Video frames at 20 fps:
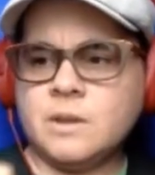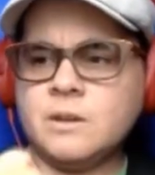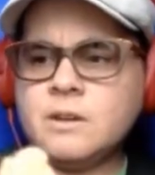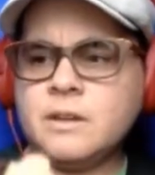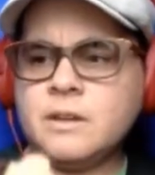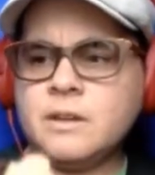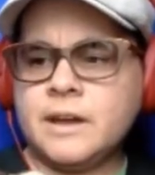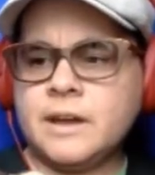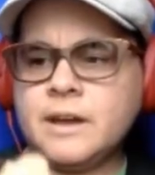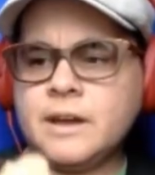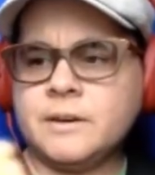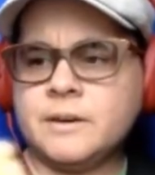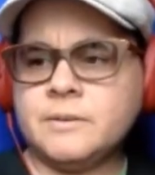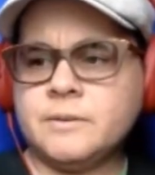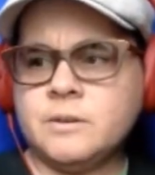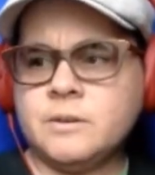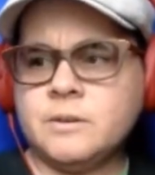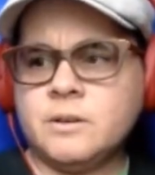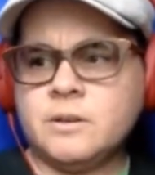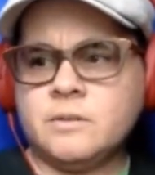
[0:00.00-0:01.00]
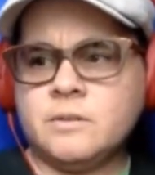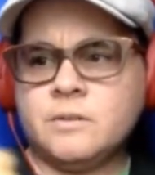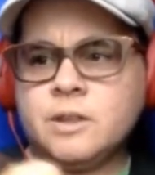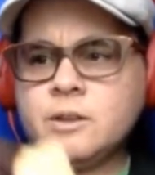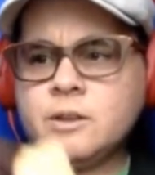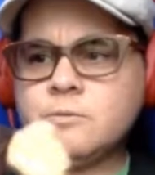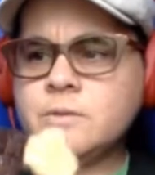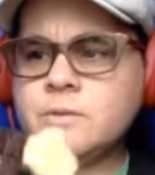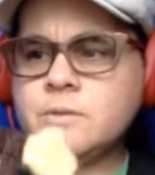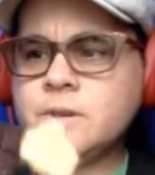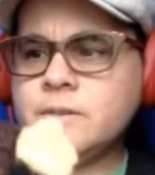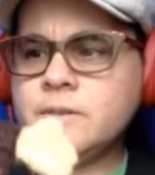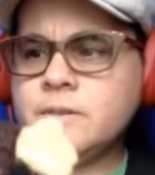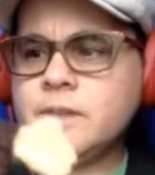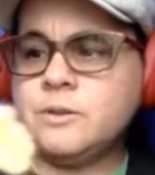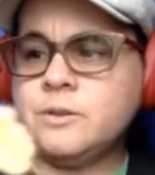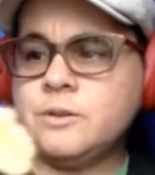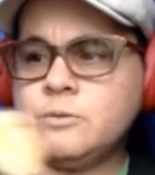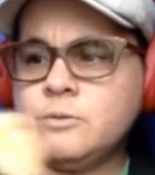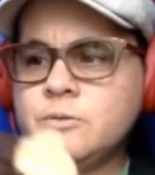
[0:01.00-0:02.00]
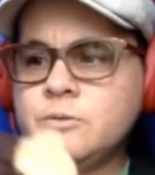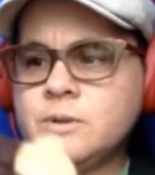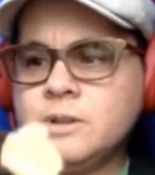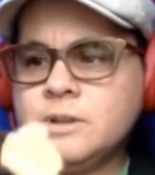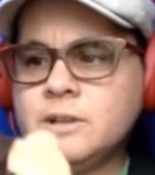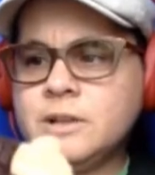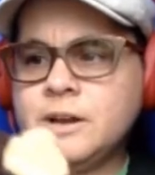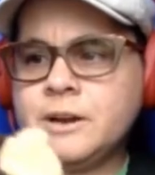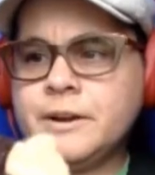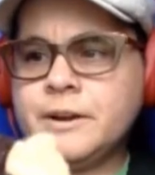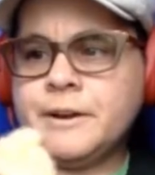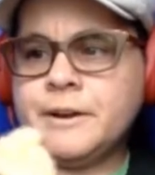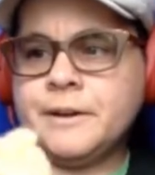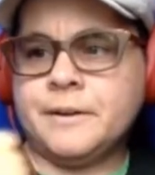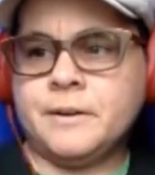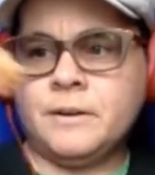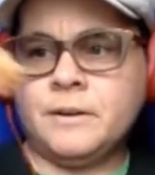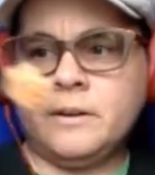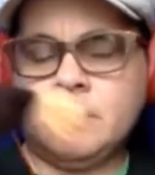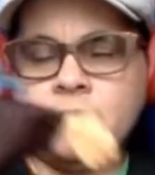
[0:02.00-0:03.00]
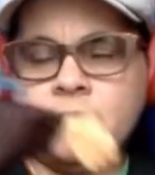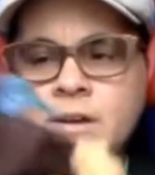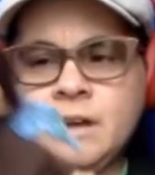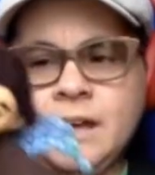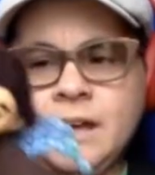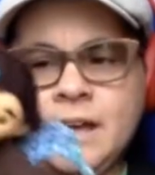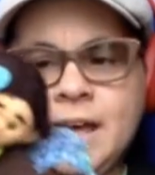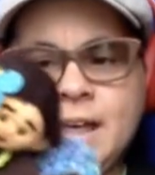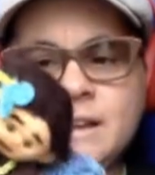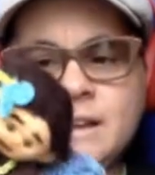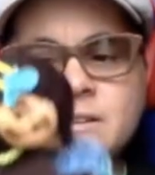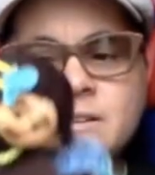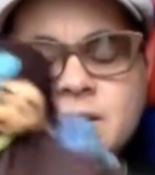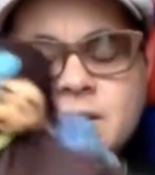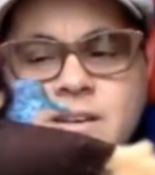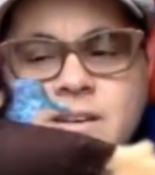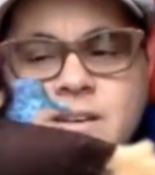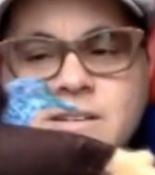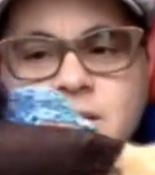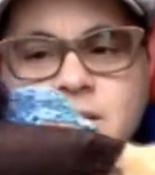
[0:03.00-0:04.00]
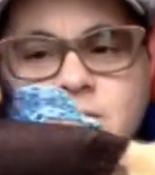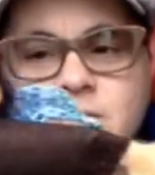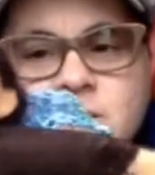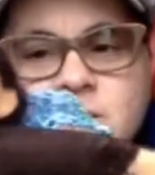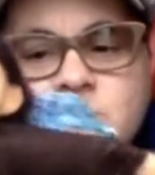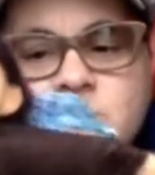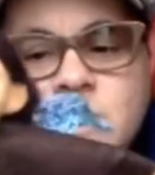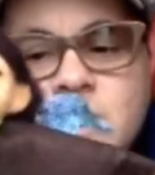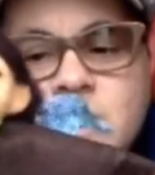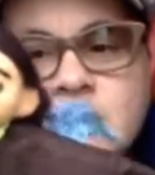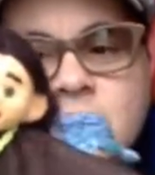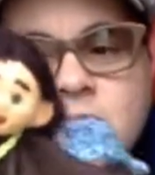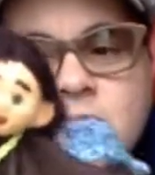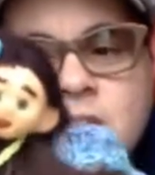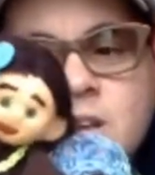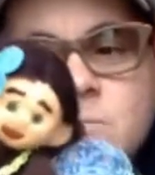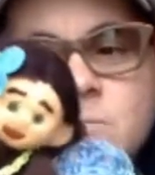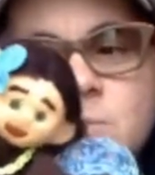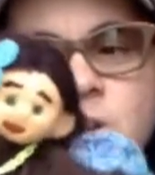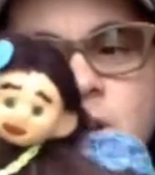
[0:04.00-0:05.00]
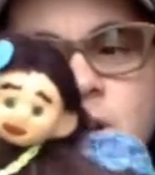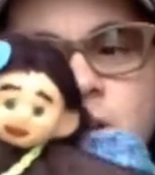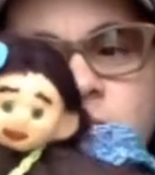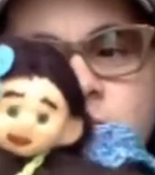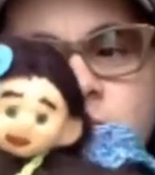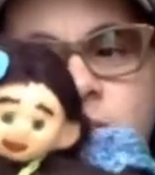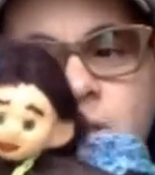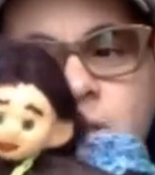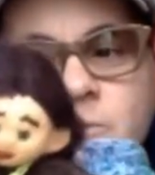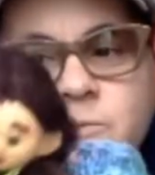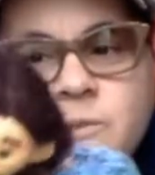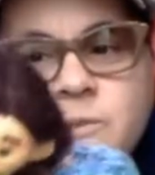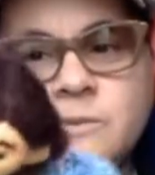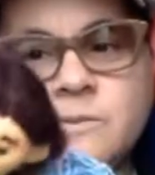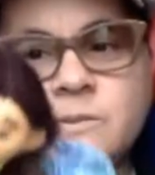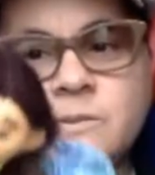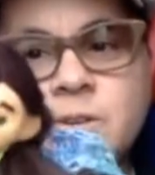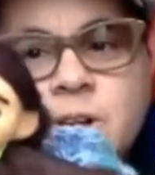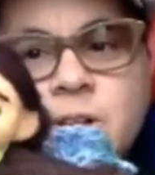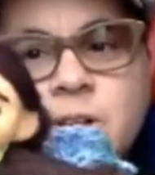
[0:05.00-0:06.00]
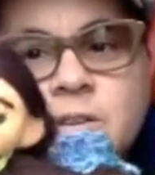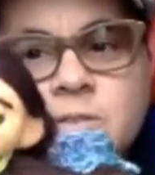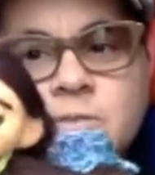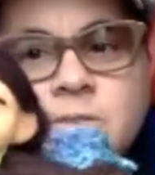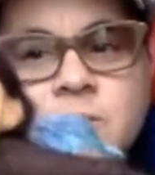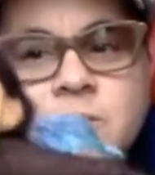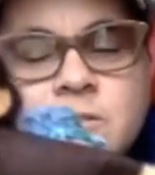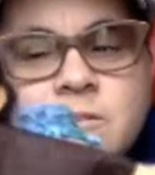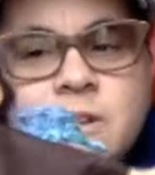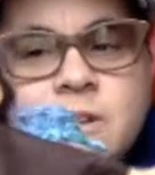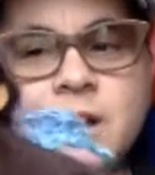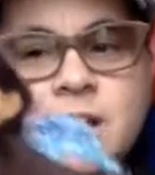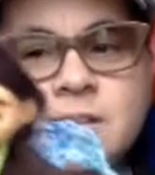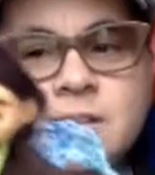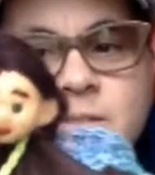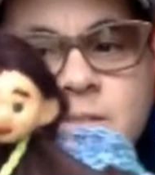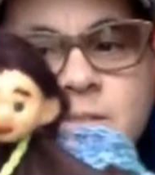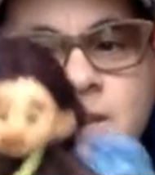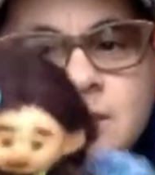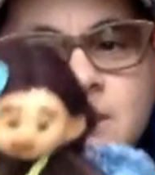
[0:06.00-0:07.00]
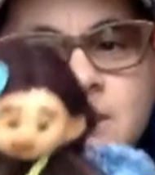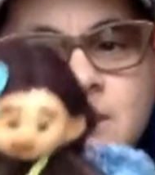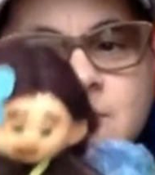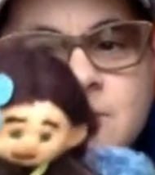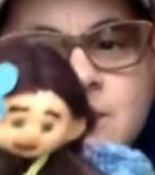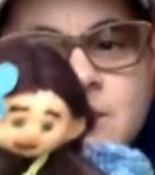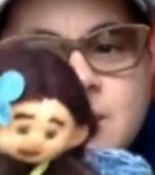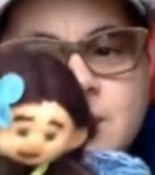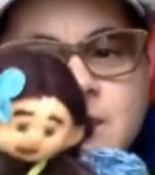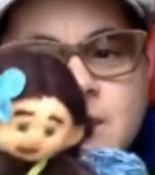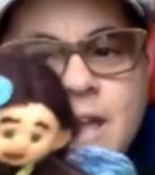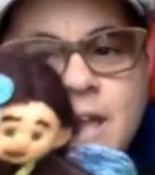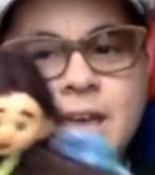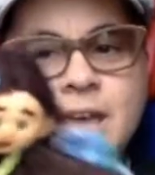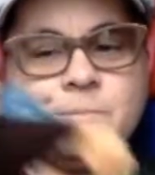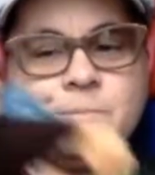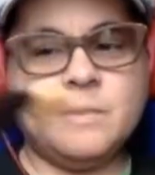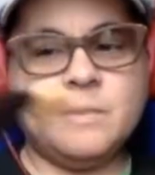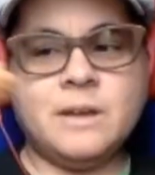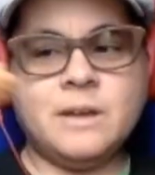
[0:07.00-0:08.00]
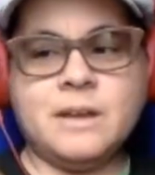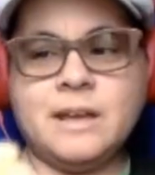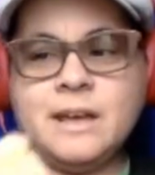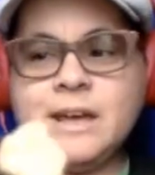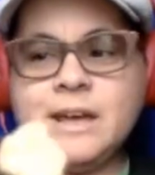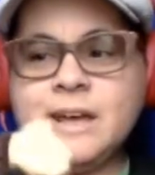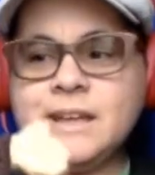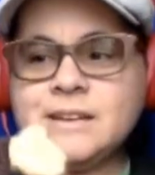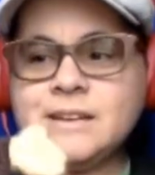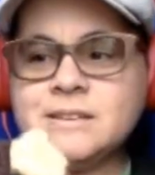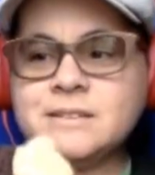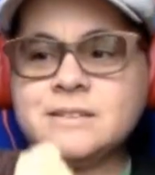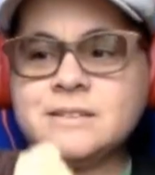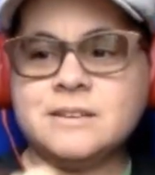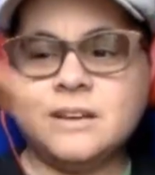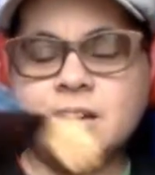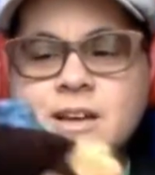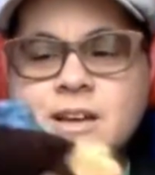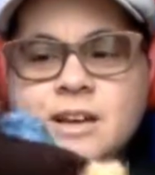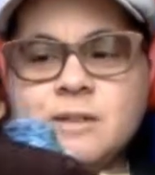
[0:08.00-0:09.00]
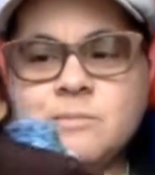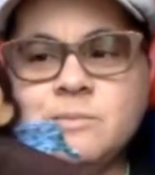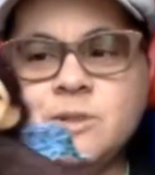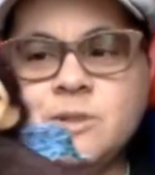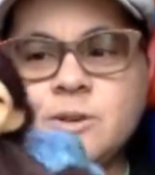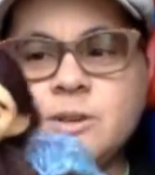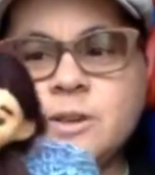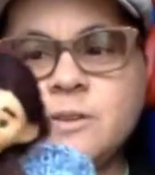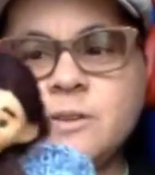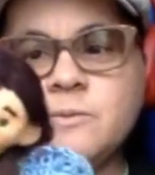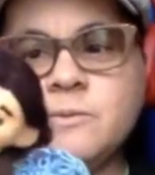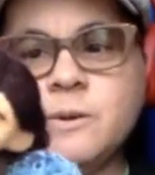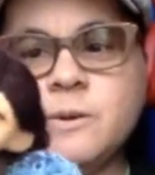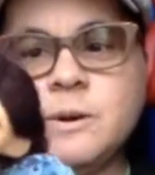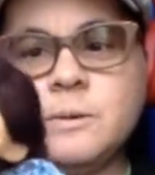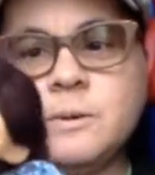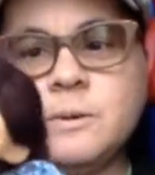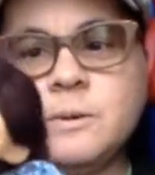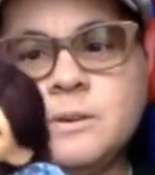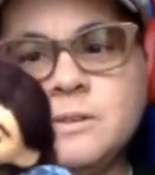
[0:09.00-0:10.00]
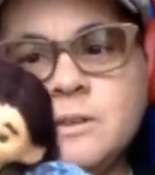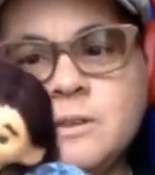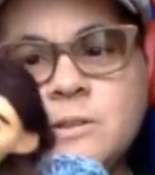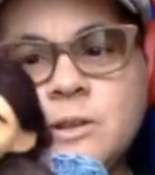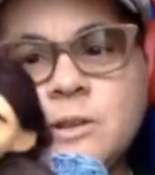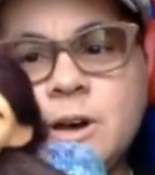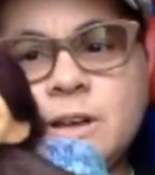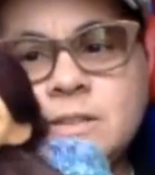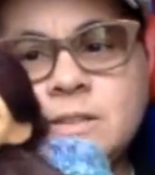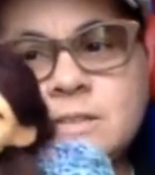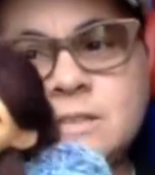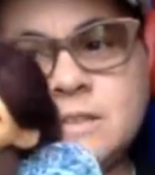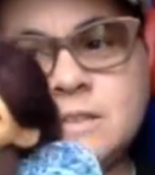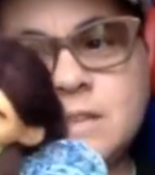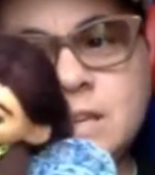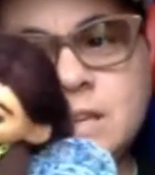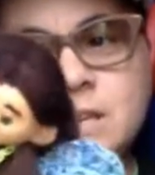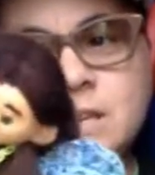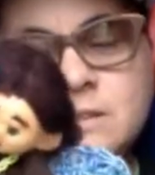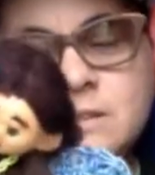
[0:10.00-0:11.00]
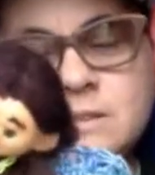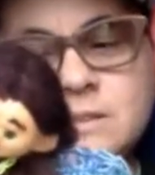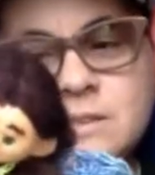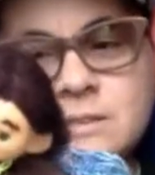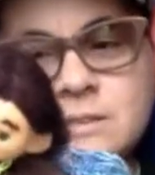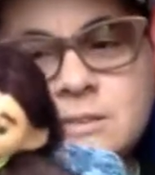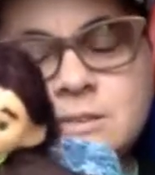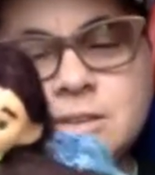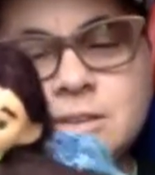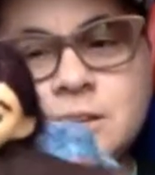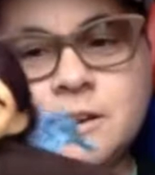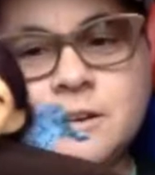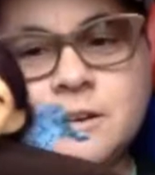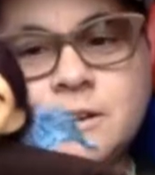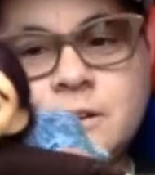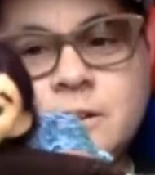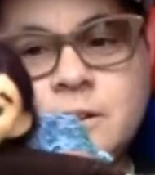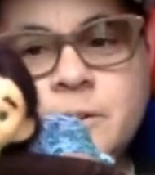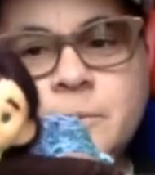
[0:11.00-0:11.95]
Yeah, they really do, Ilara. And it doesn't mean that I'm not grateful for all of you. I really, really am. And I'm looking forward to lots of things this year.